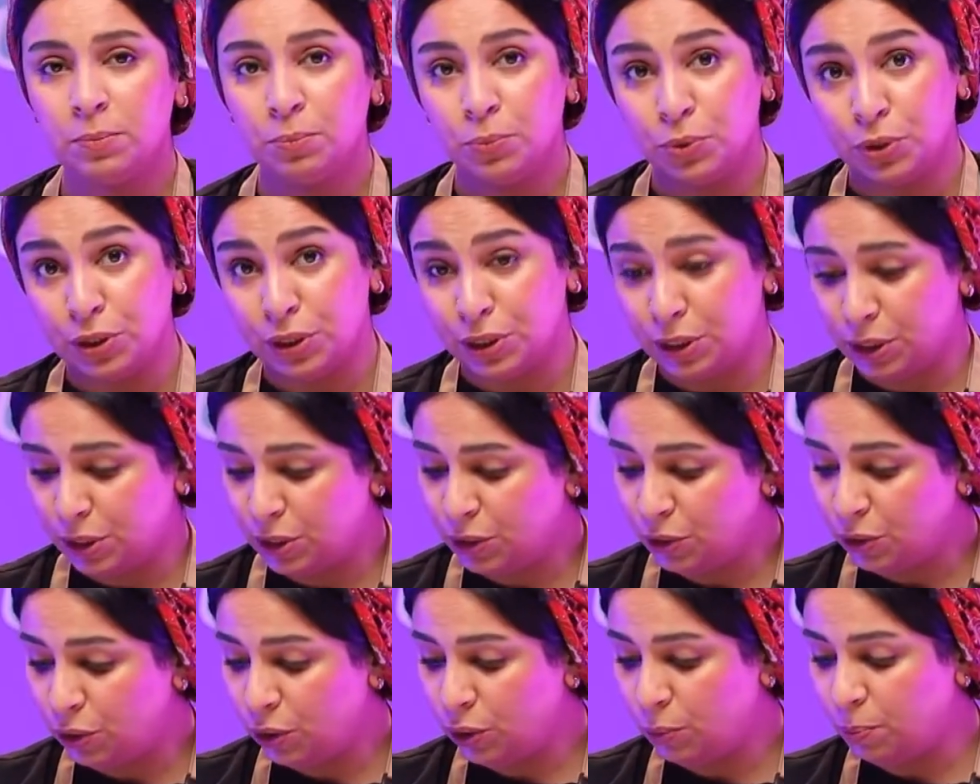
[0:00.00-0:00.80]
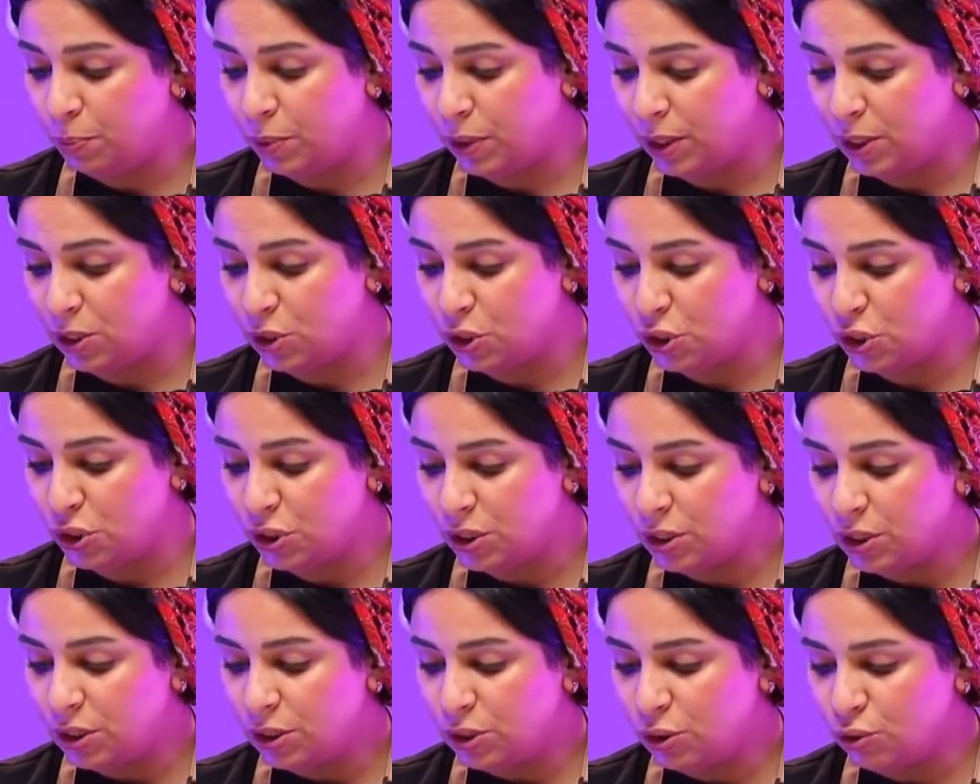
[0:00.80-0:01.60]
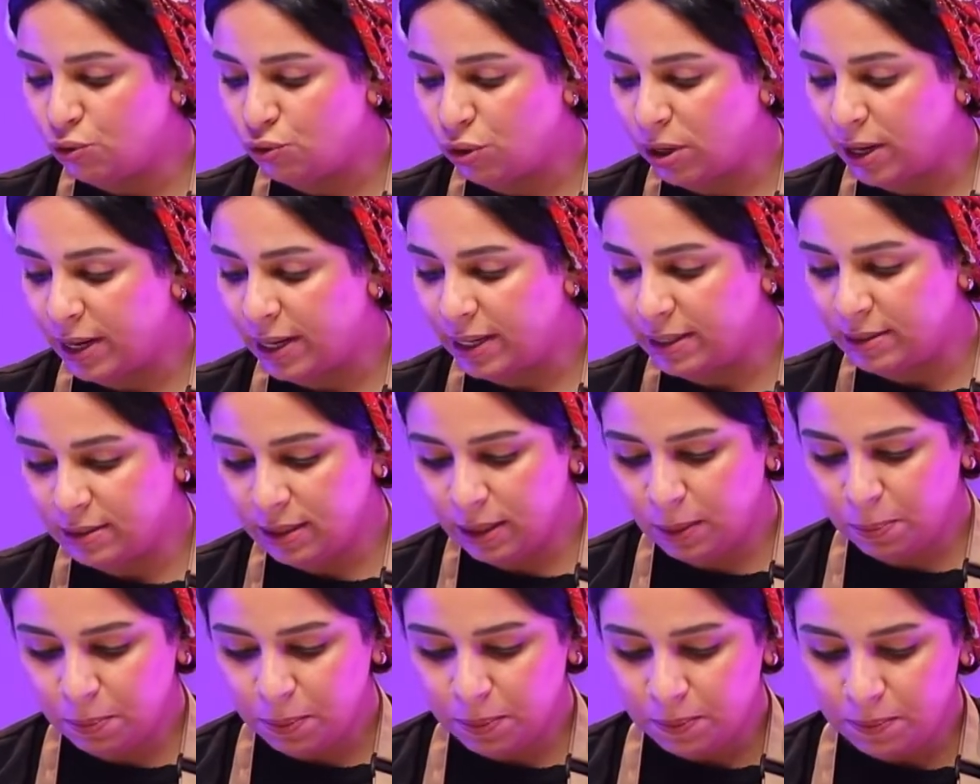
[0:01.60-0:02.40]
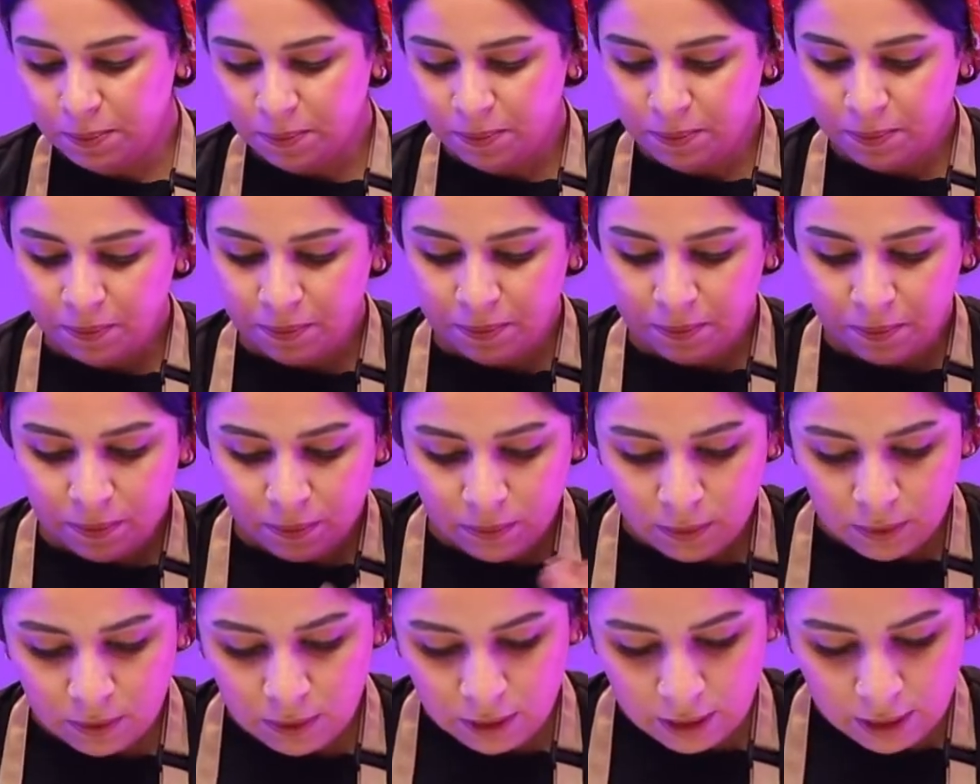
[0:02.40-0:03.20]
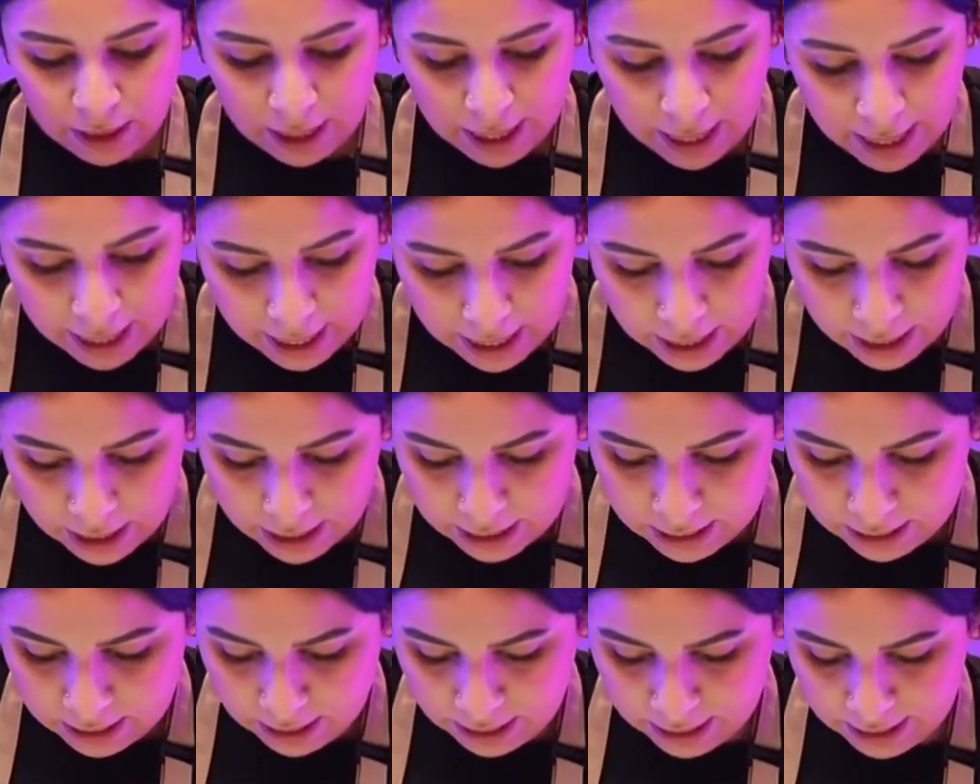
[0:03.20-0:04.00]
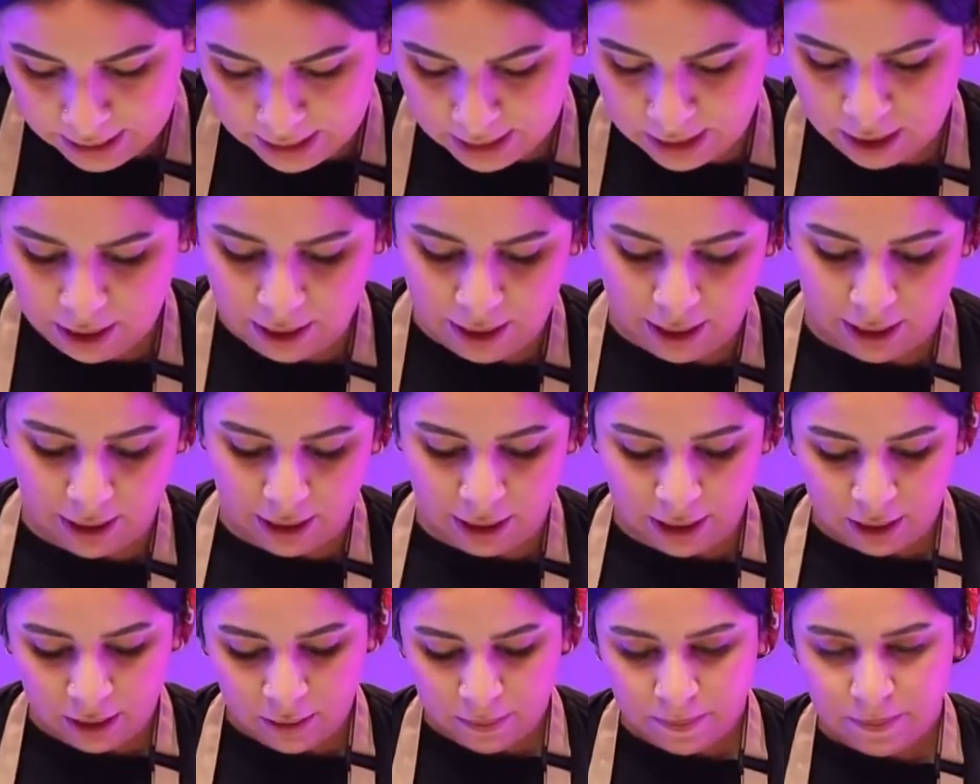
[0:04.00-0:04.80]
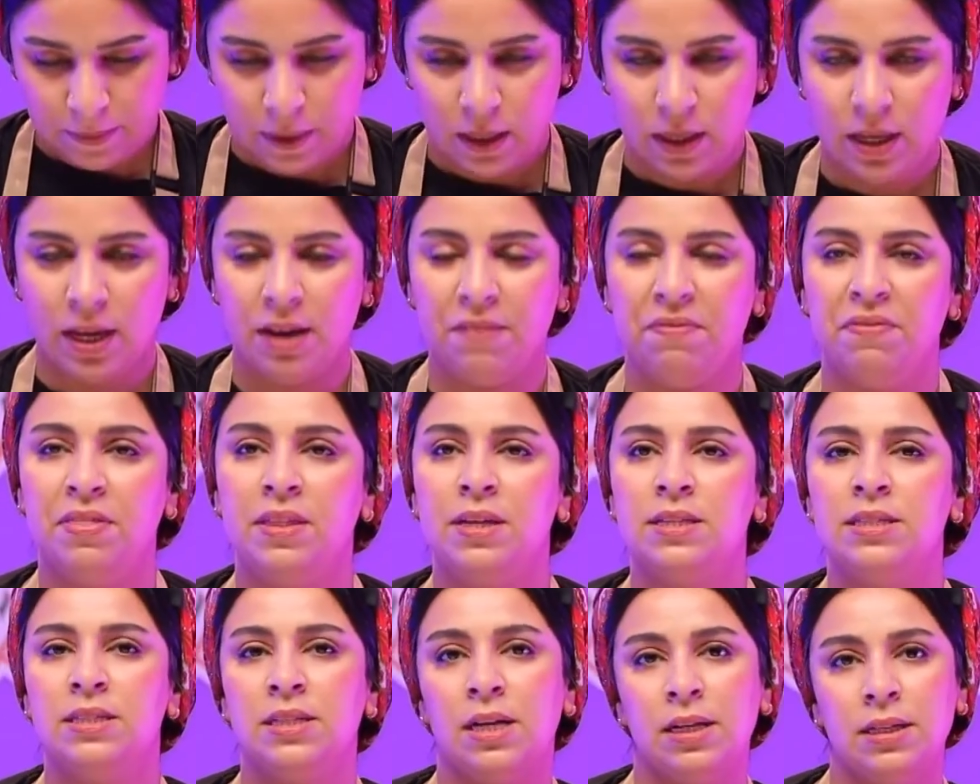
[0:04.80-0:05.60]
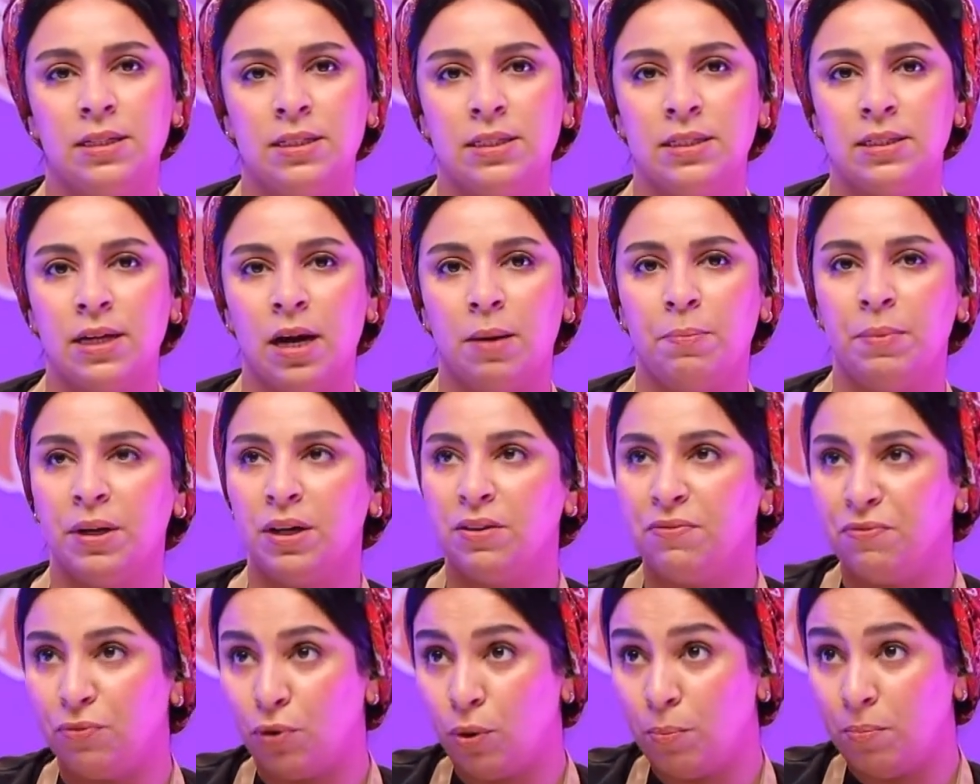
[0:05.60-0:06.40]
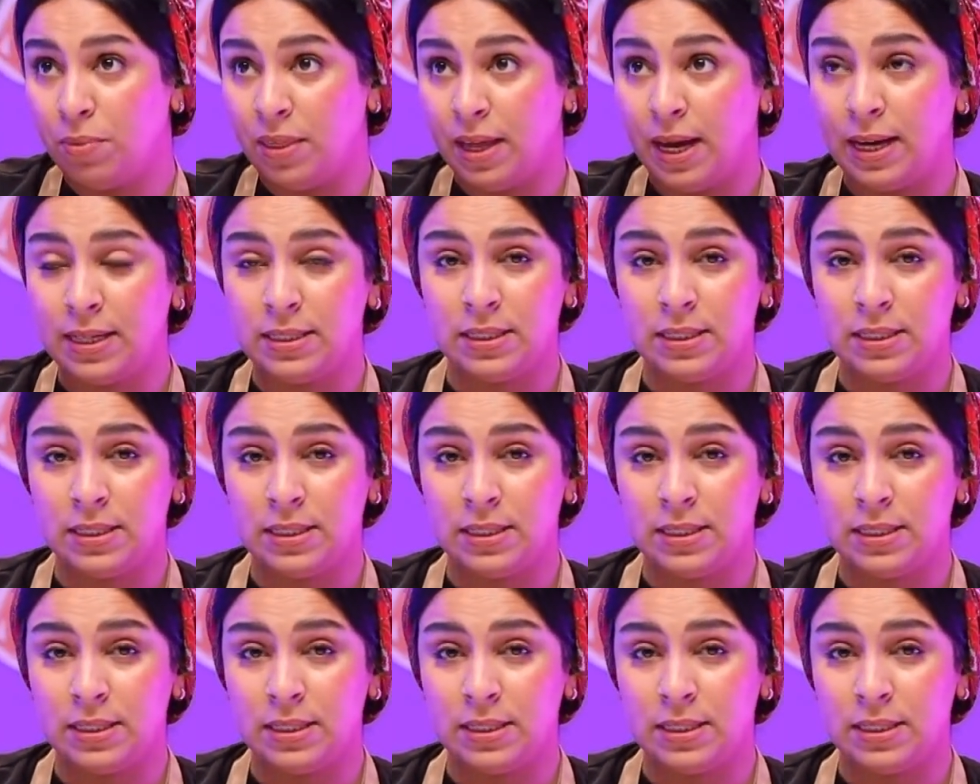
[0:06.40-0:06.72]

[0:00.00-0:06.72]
put it in your brush, dry it up, and let's think. If the sun is coming from that